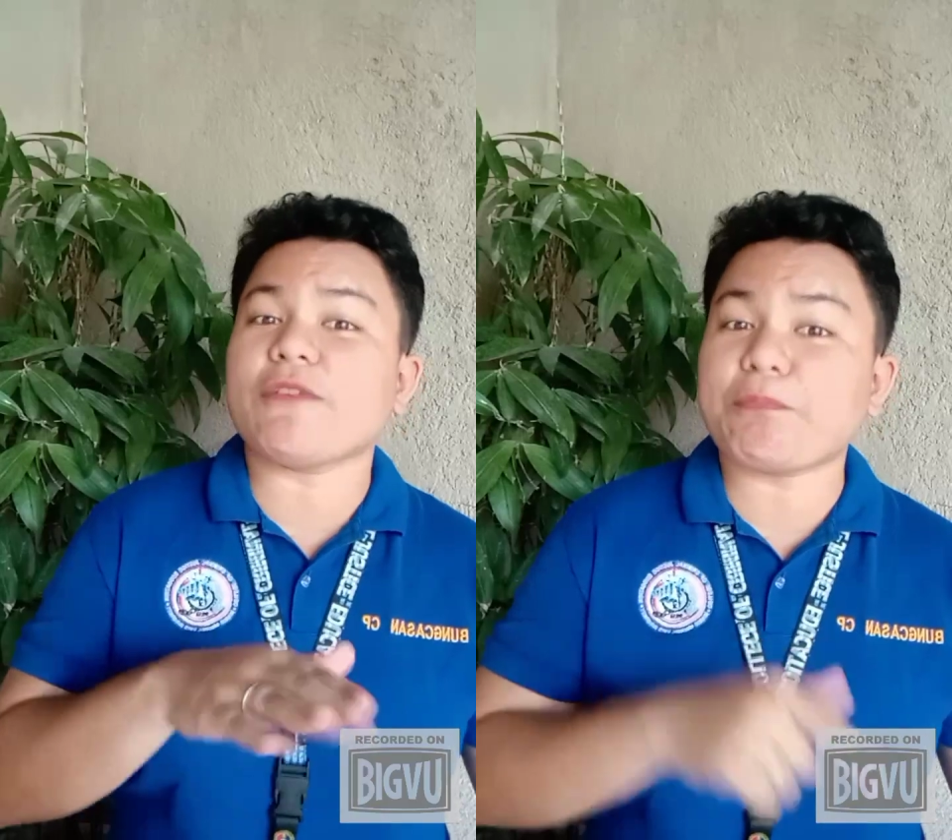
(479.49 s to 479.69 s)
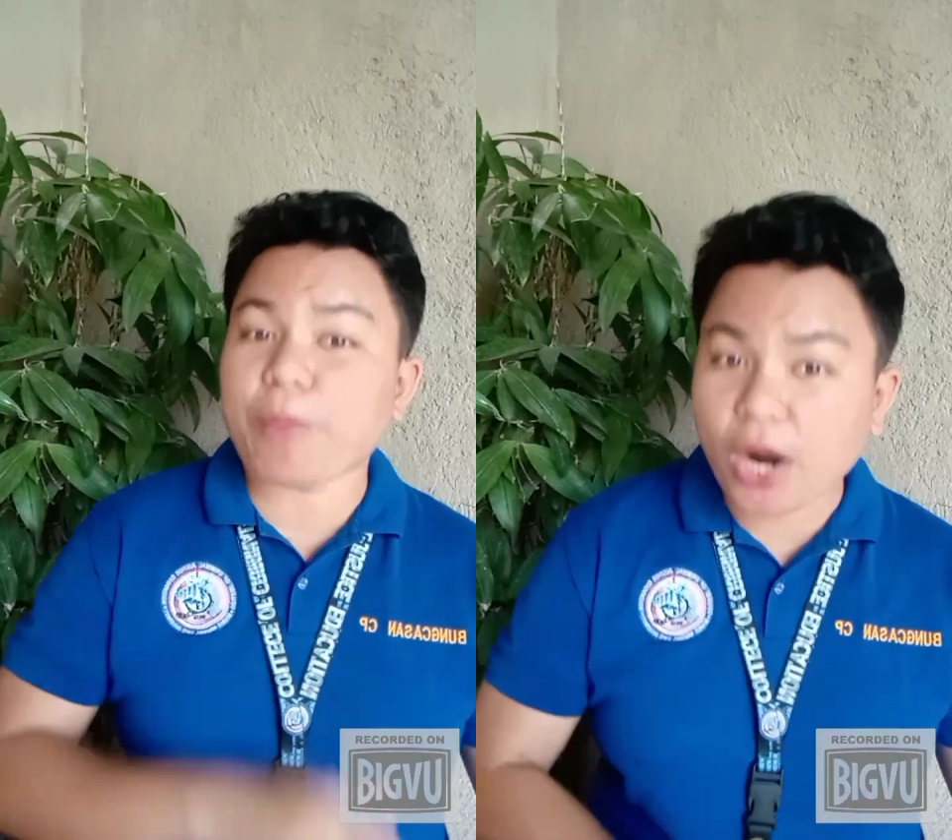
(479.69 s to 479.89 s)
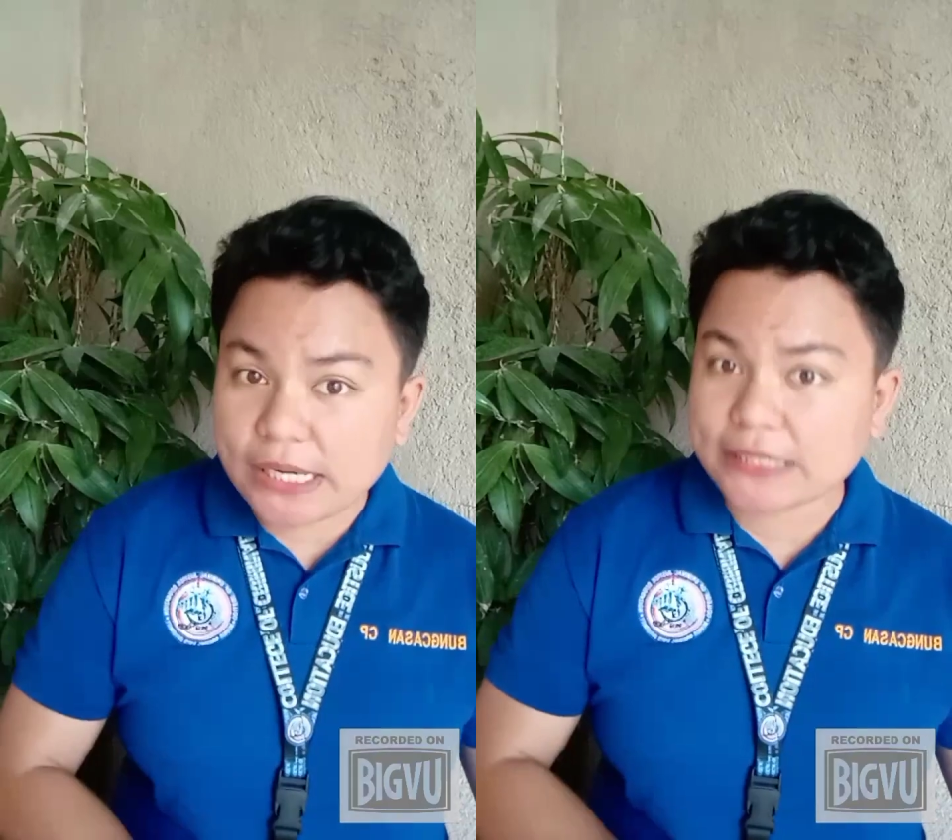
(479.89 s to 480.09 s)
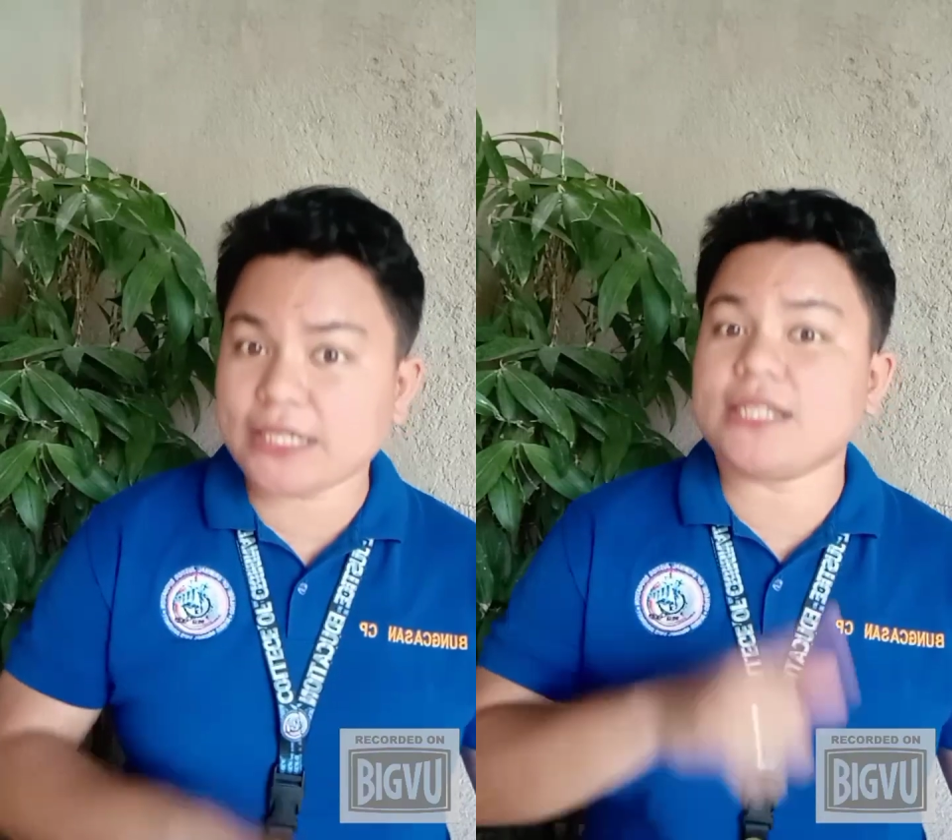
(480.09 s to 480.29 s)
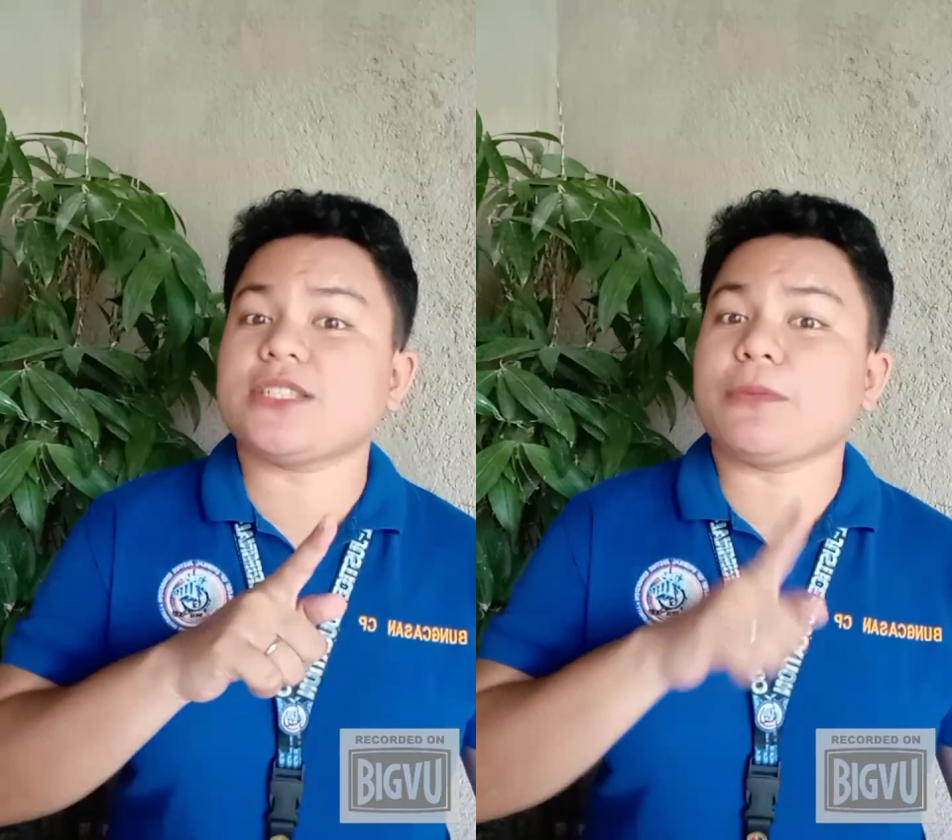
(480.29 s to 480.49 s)
of a
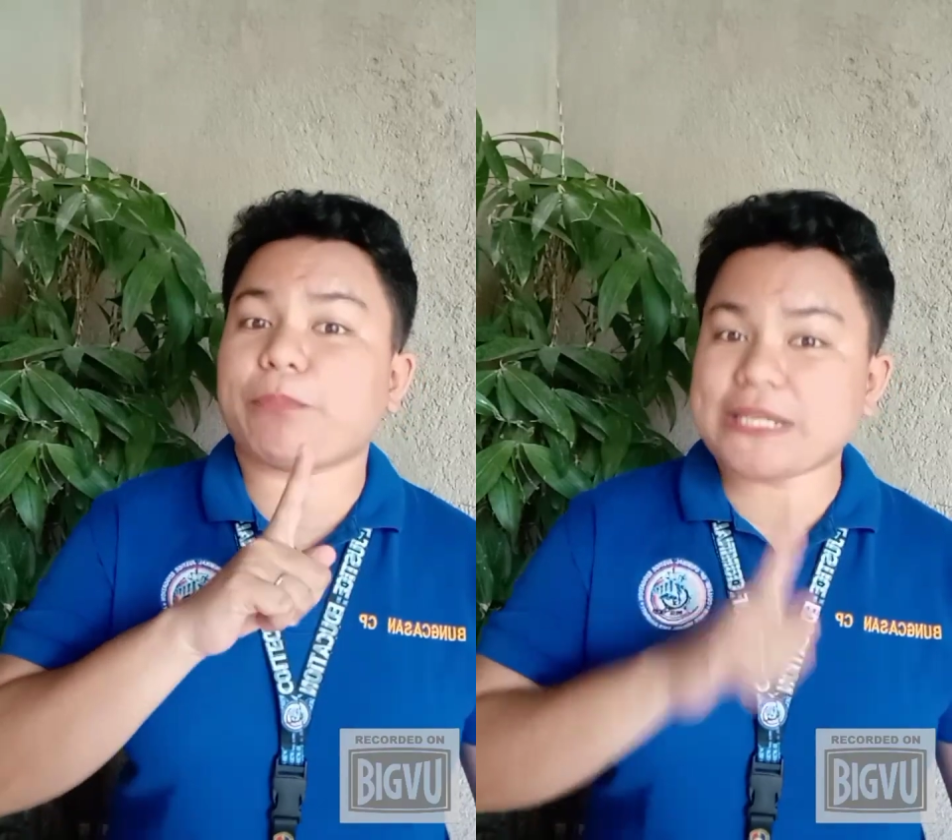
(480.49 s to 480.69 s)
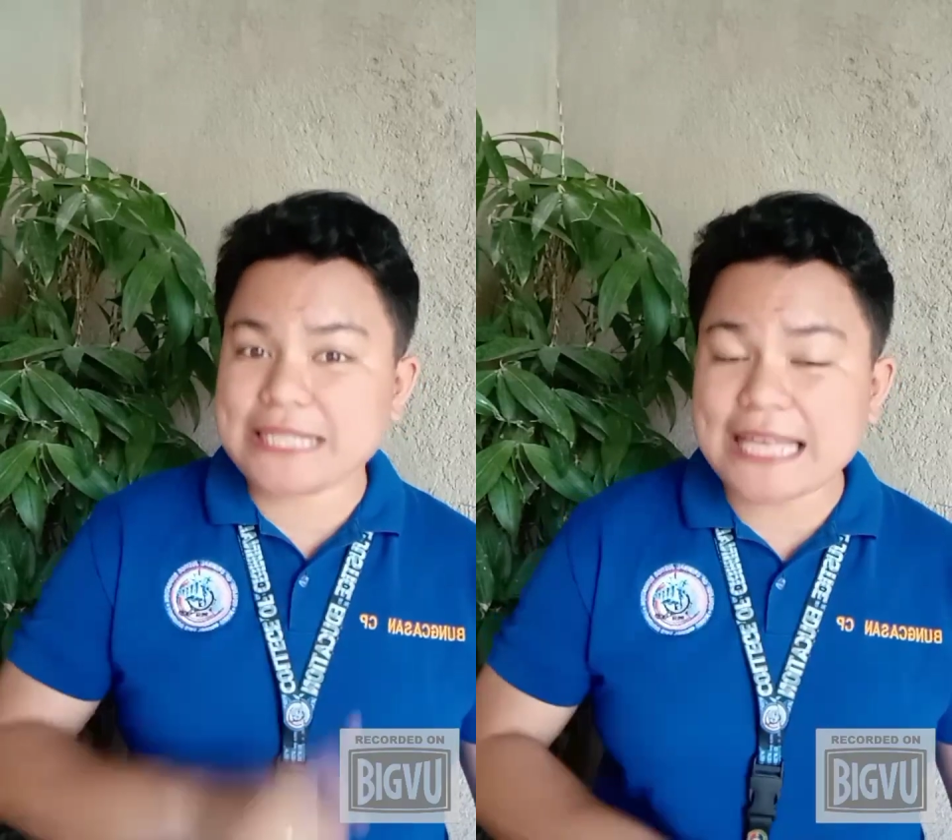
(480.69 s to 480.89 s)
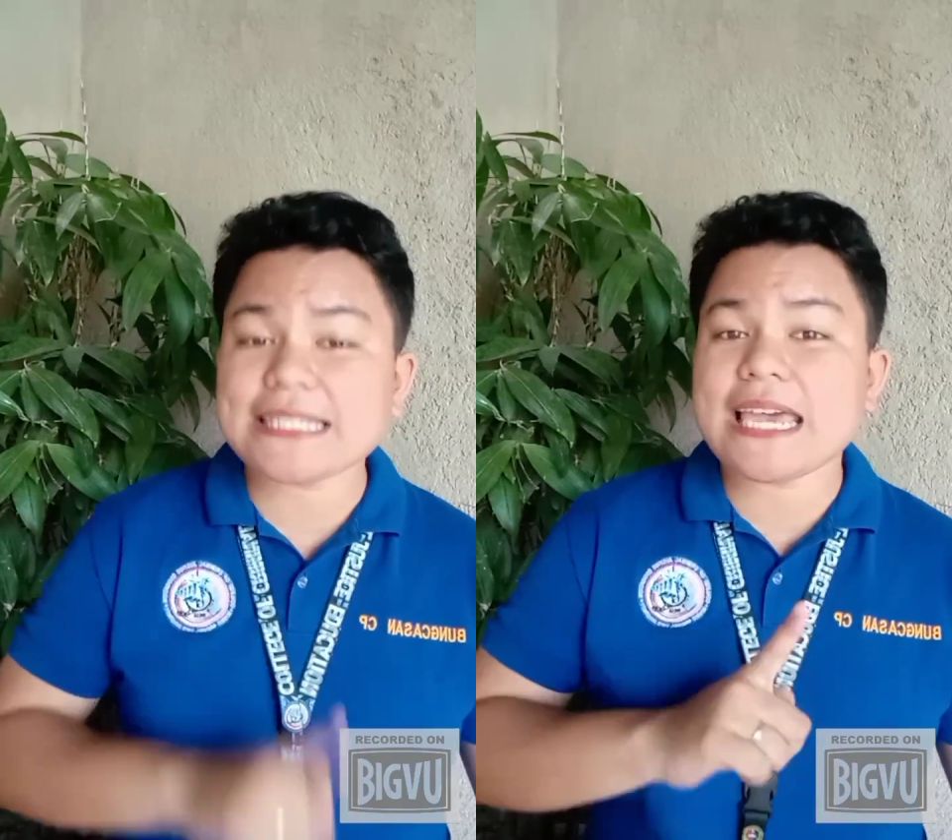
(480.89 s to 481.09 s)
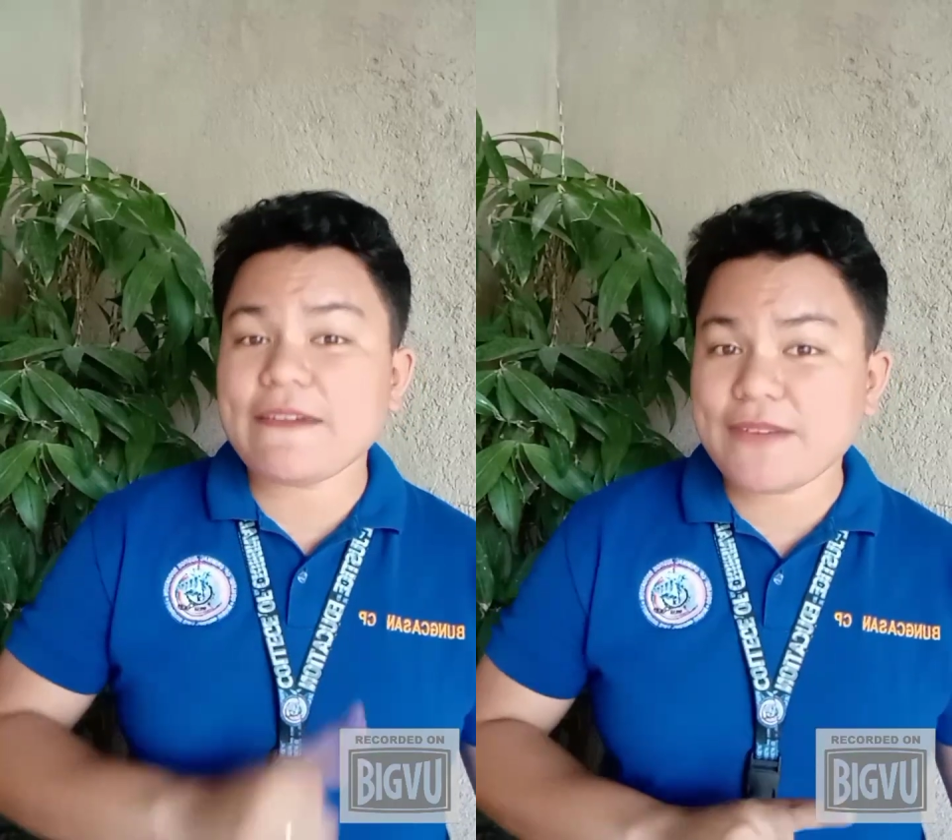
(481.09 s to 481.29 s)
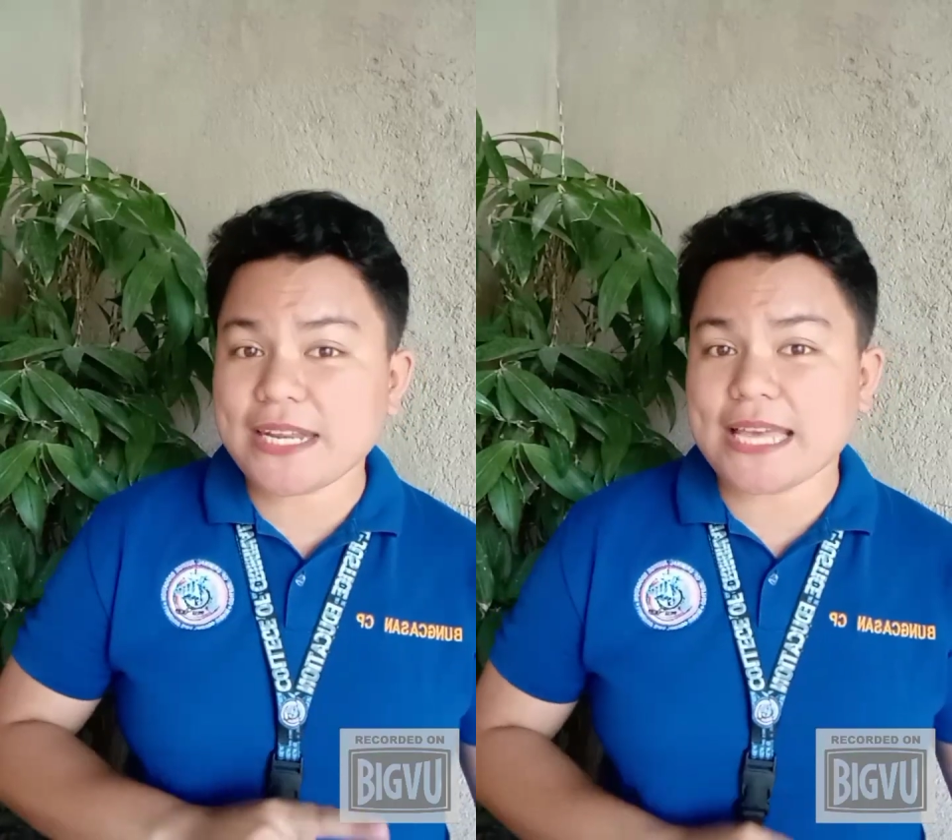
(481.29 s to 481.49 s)
party to present
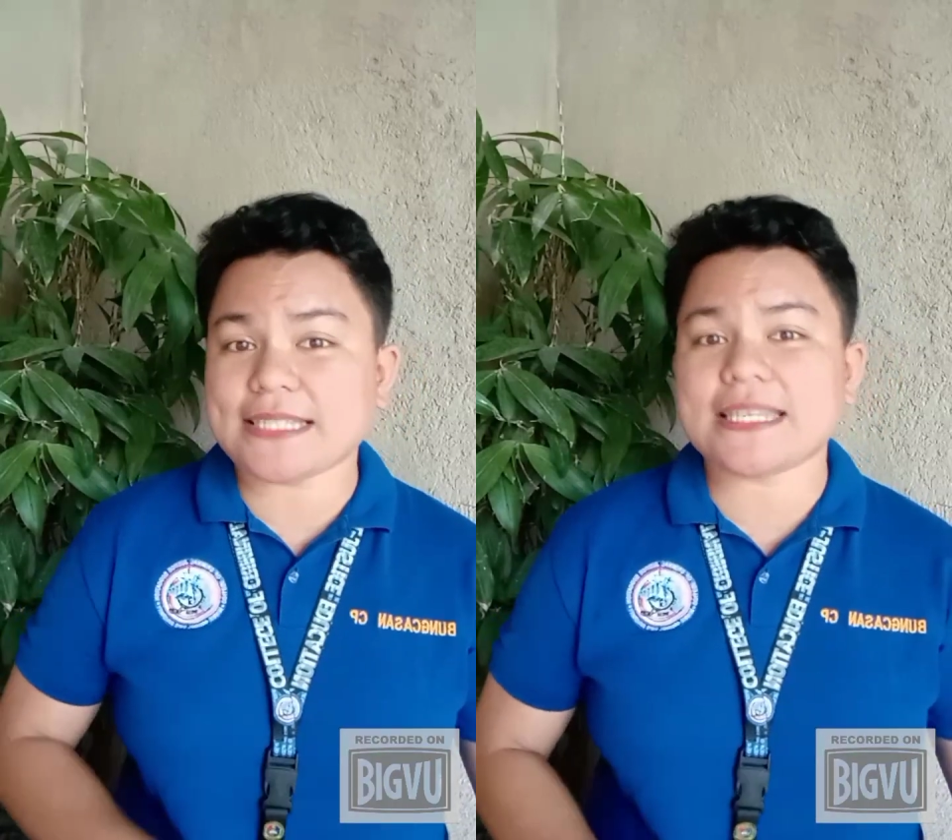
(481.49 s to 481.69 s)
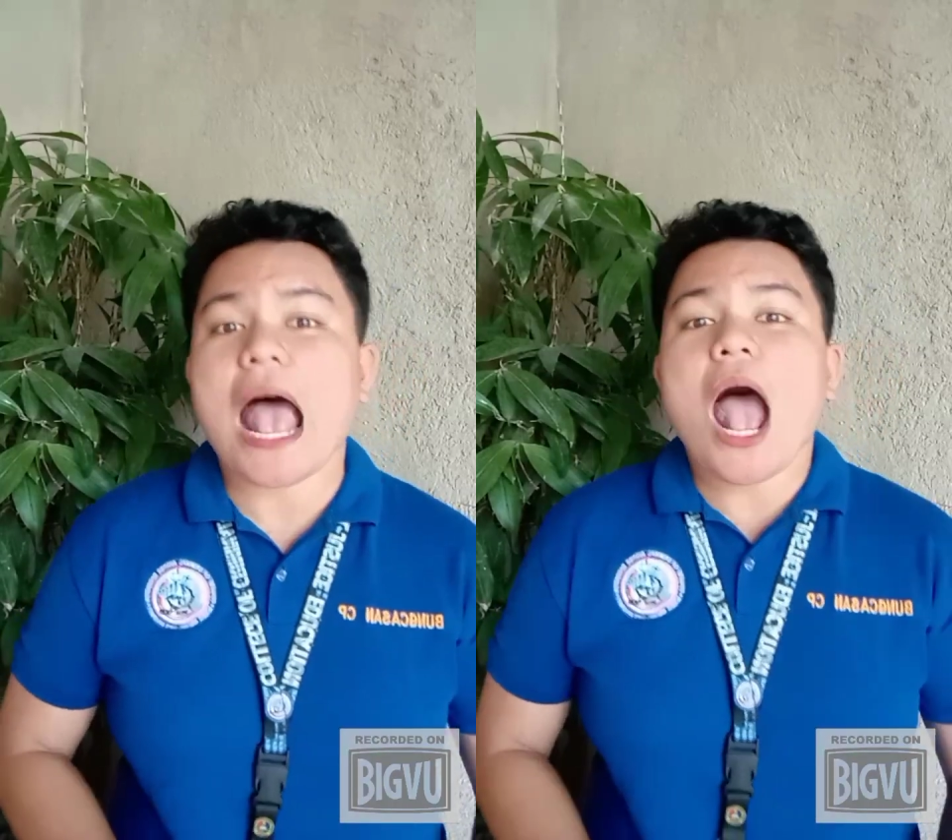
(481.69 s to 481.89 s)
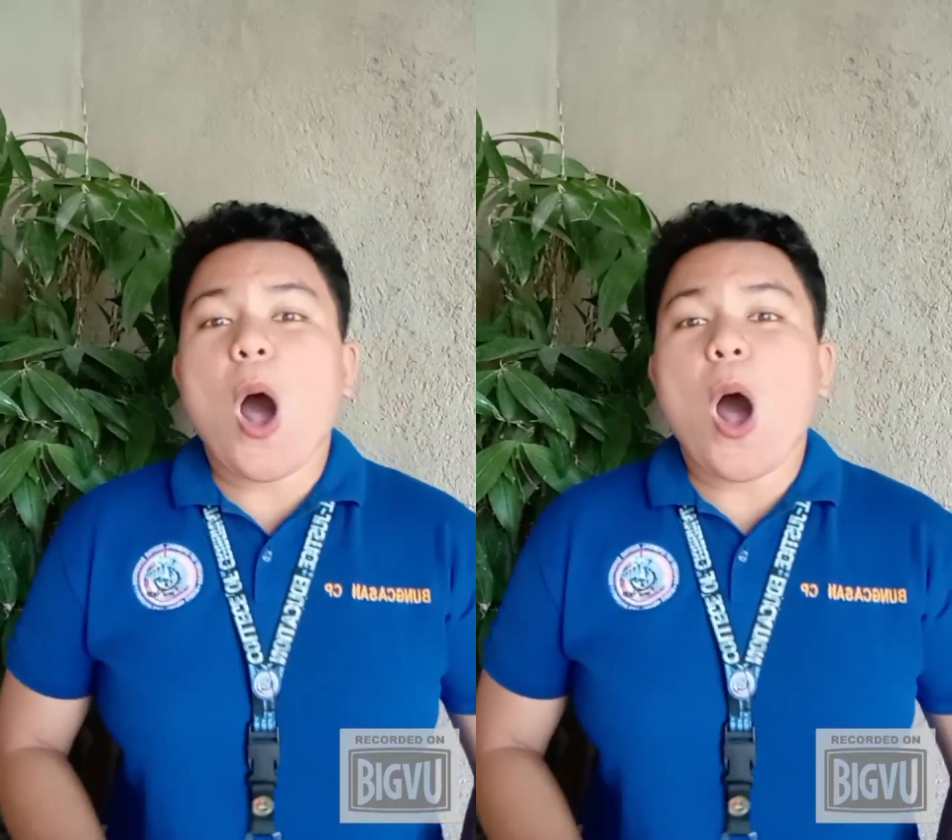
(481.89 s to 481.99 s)
evidence